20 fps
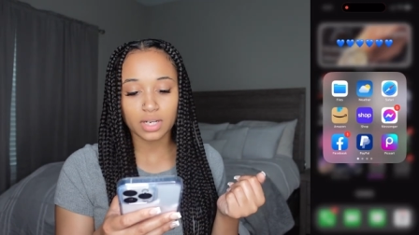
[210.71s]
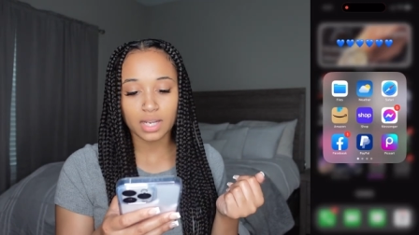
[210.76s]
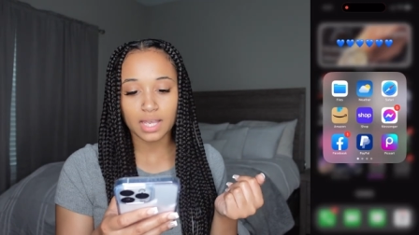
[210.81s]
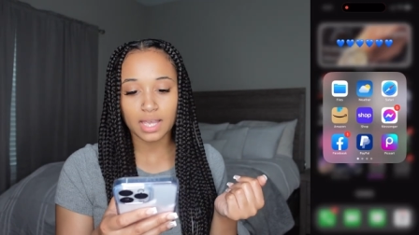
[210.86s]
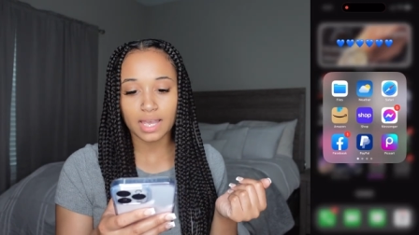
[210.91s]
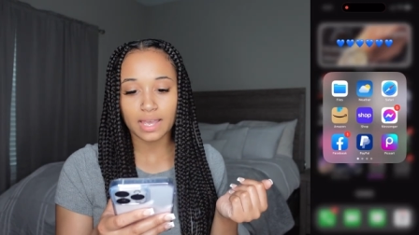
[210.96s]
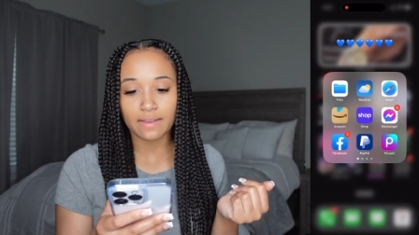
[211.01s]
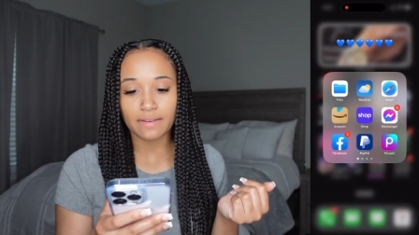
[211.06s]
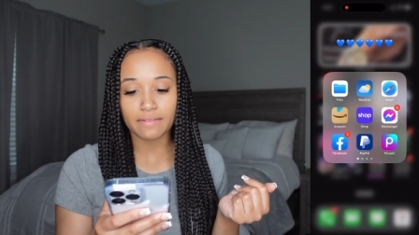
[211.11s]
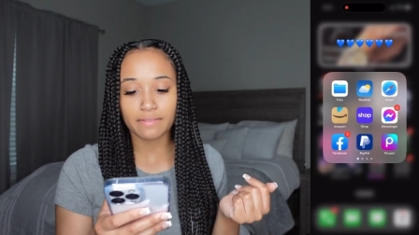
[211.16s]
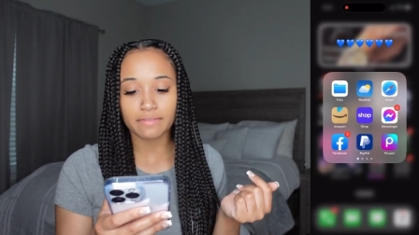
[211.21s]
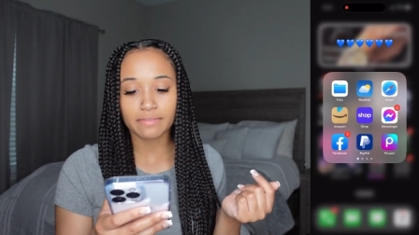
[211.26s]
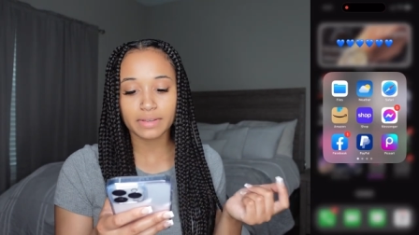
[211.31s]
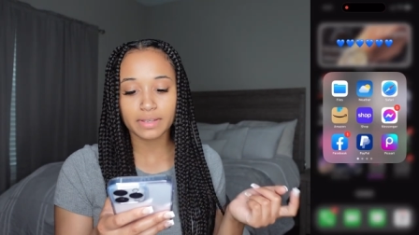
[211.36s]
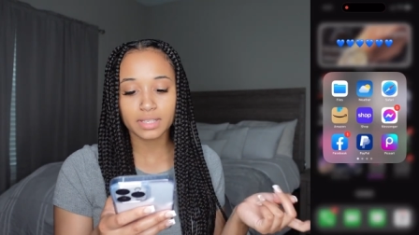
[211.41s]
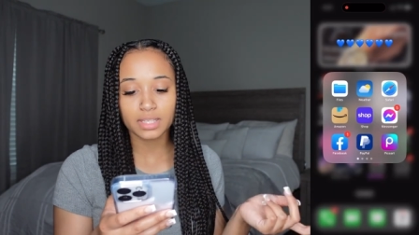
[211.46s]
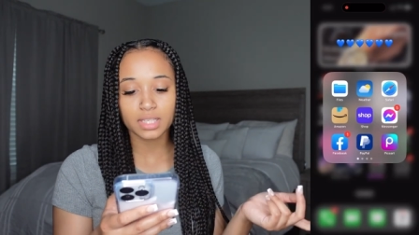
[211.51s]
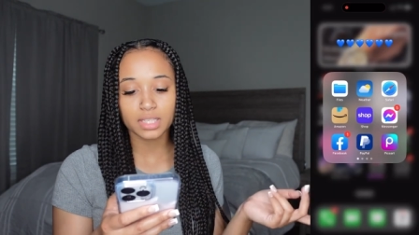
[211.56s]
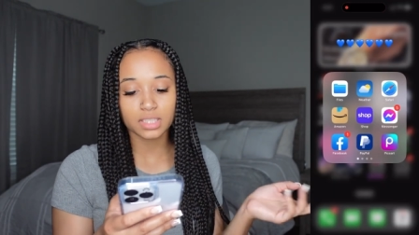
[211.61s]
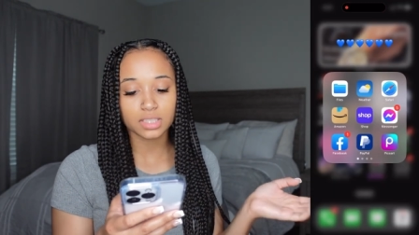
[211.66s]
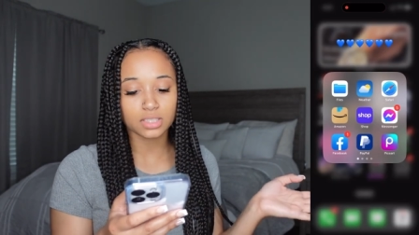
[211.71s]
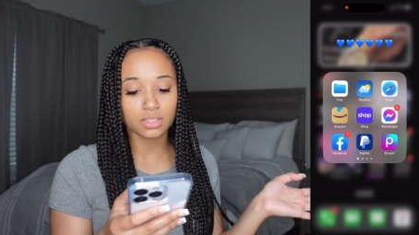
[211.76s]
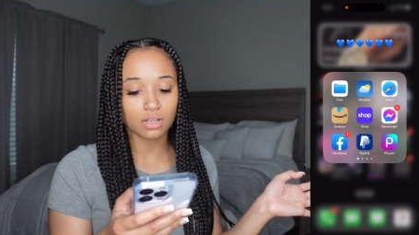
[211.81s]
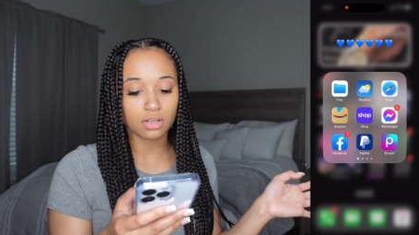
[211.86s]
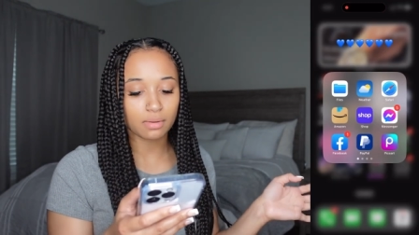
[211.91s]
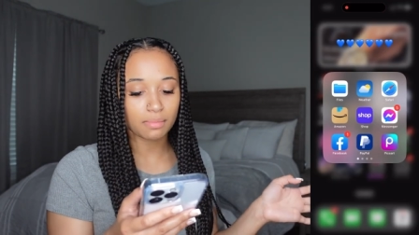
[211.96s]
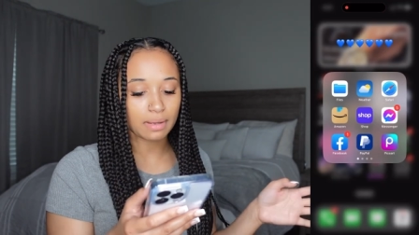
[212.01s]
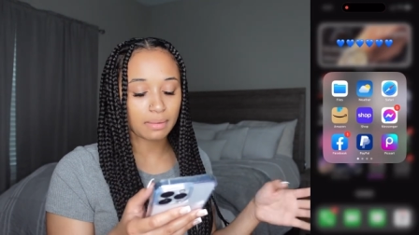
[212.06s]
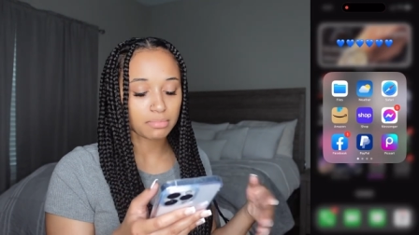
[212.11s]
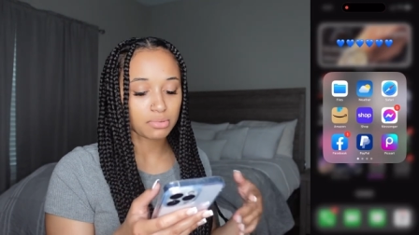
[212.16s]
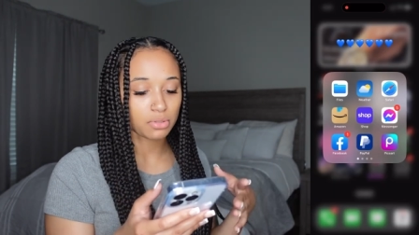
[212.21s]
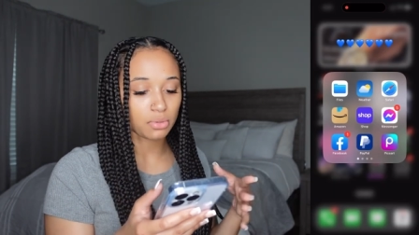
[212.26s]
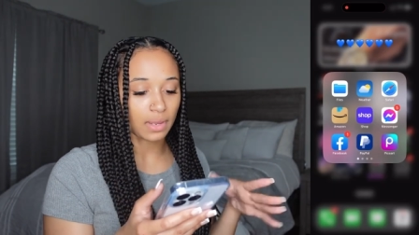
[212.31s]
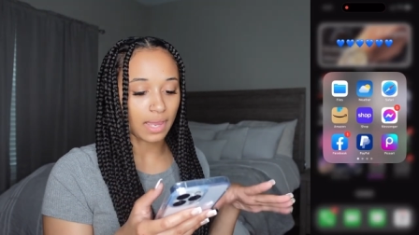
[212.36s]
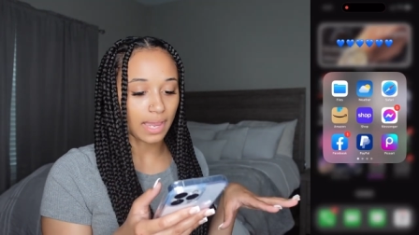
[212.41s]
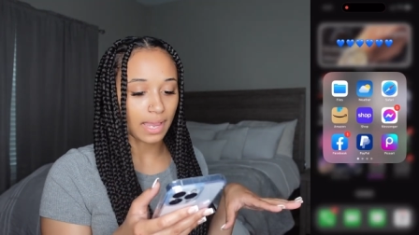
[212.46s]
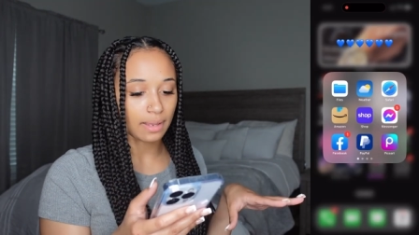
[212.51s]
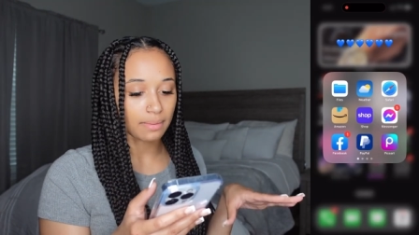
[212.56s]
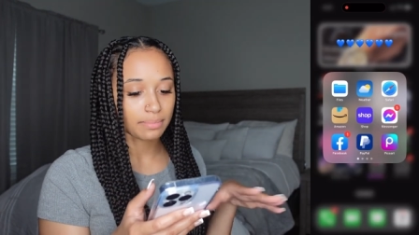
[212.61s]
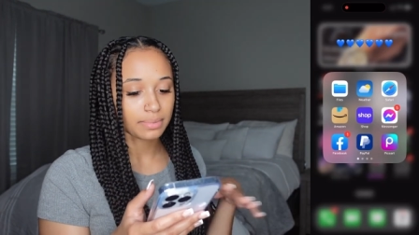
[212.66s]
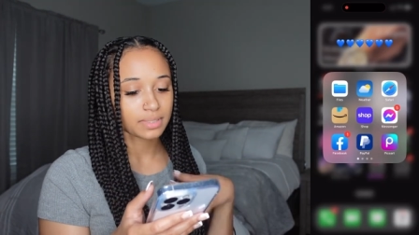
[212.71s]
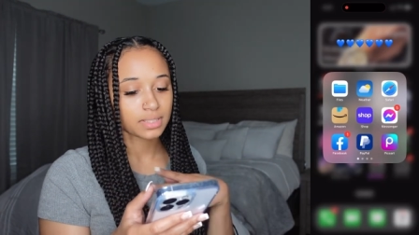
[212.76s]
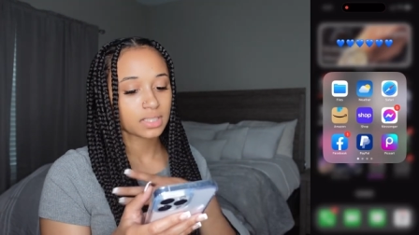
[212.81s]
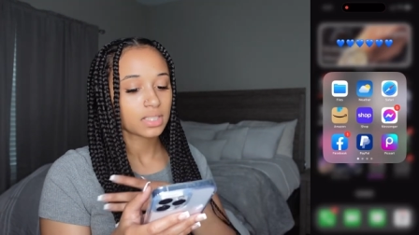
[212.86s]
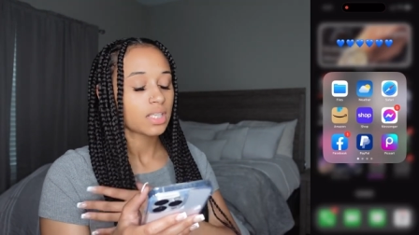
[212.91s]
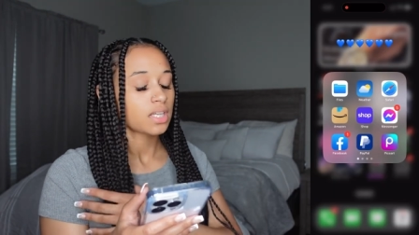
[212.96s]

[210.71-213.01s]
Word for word: I have, is all my blue apps.